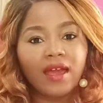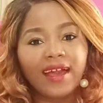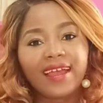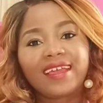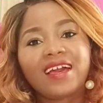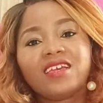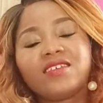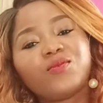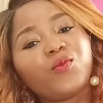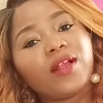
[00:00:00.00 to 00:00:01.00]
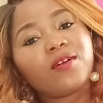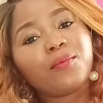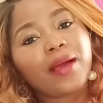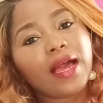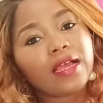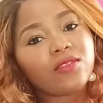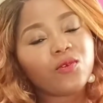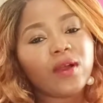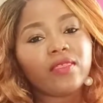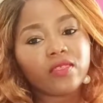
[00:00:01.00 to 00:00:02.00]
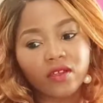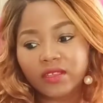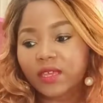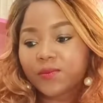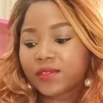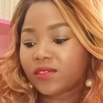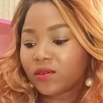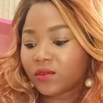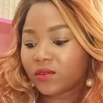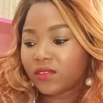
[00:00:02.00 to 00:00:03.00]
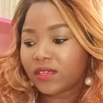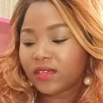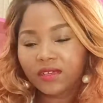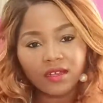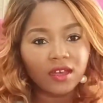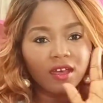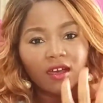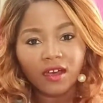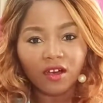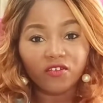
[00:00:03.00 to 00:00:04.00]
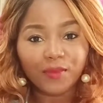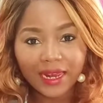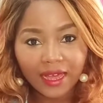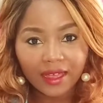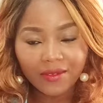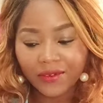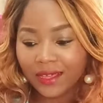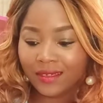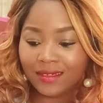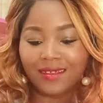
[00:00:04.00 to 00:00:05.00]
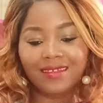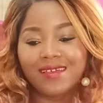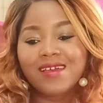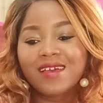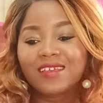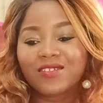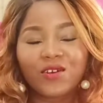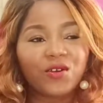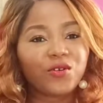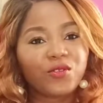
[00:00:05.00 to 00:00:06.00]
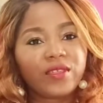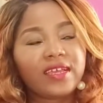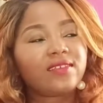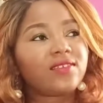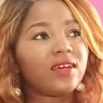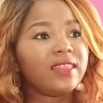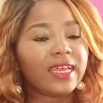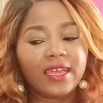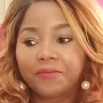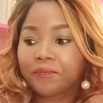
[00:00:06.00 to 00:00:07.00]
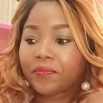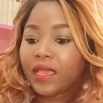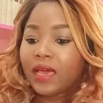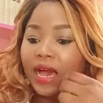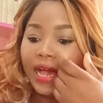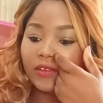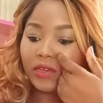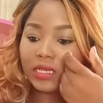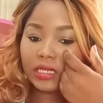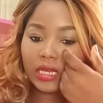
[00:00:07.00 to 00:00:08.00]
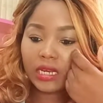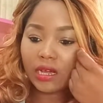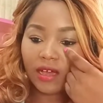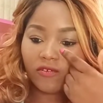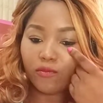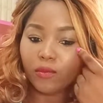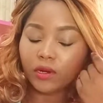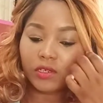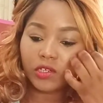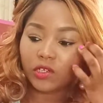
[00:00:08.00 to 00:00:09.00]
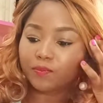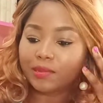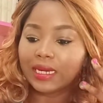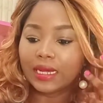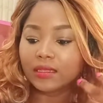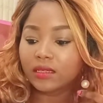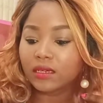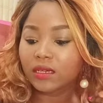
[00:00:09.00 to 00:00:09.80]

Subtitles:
Hi guys, welcome back to another episode of my life. So today is Sunday. I actually didn't have much planned.